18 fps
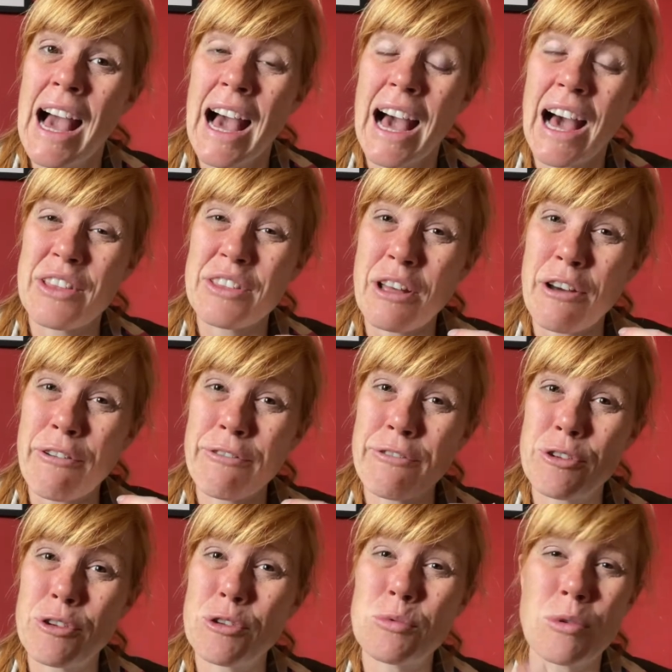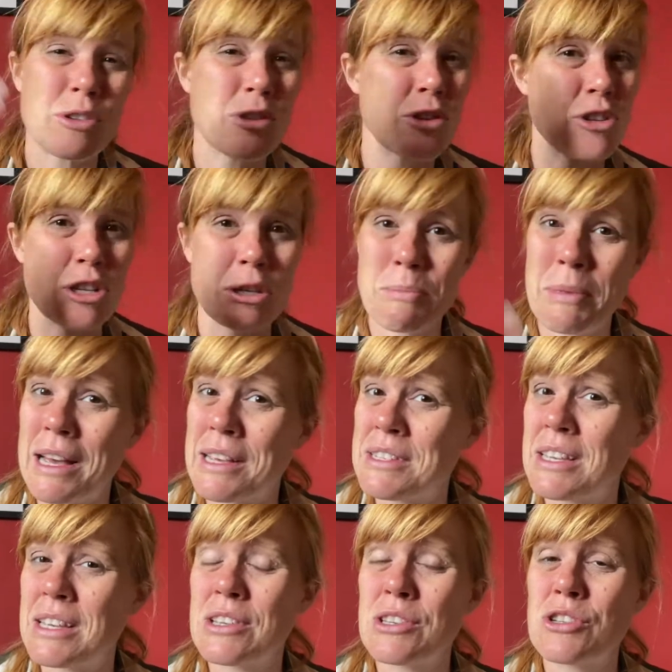and that food wasn't just
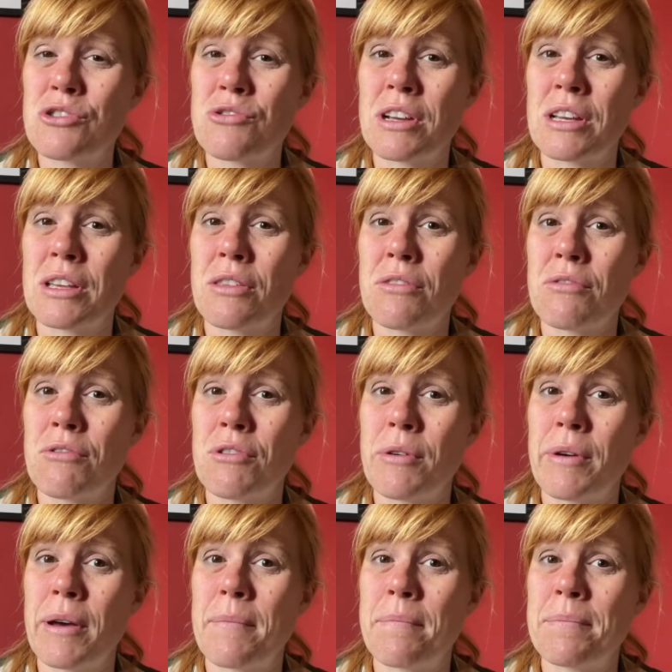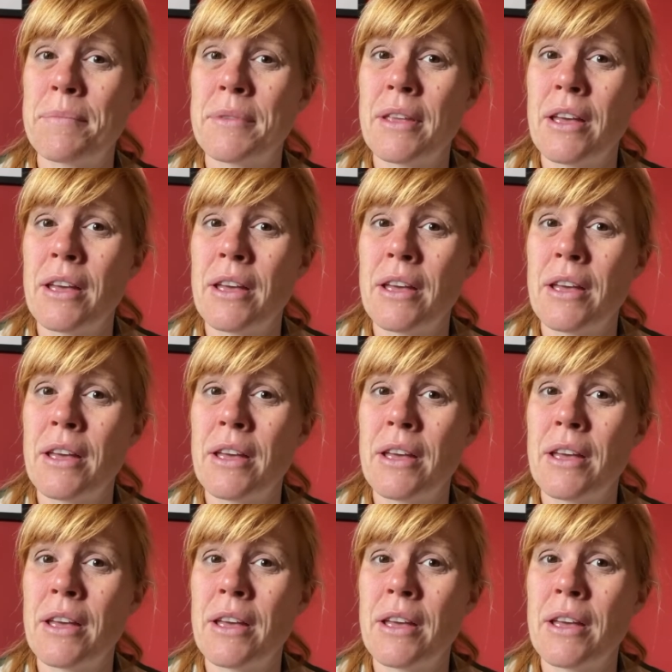passing straight through him.